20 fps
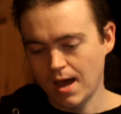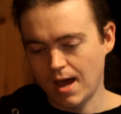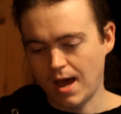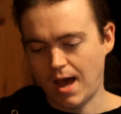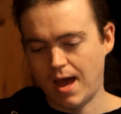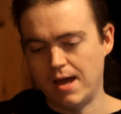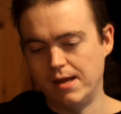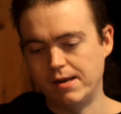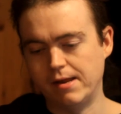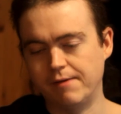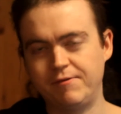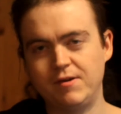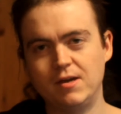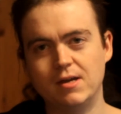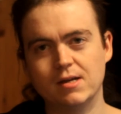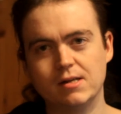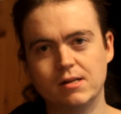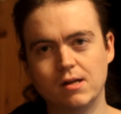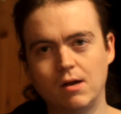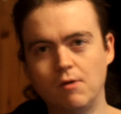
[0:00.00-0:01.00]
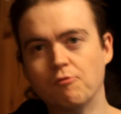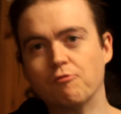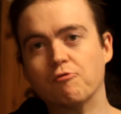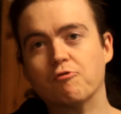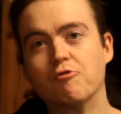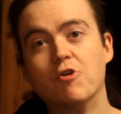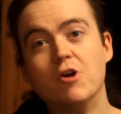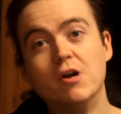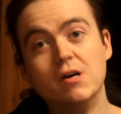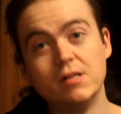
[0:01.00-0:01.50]
and if he had
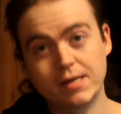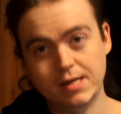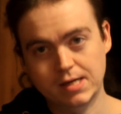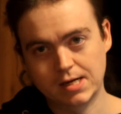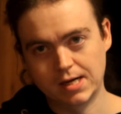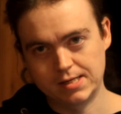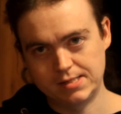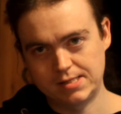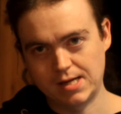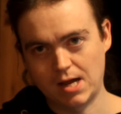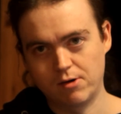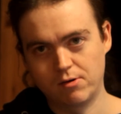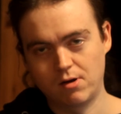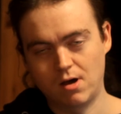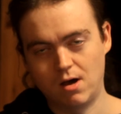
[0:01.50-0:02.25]
really cut down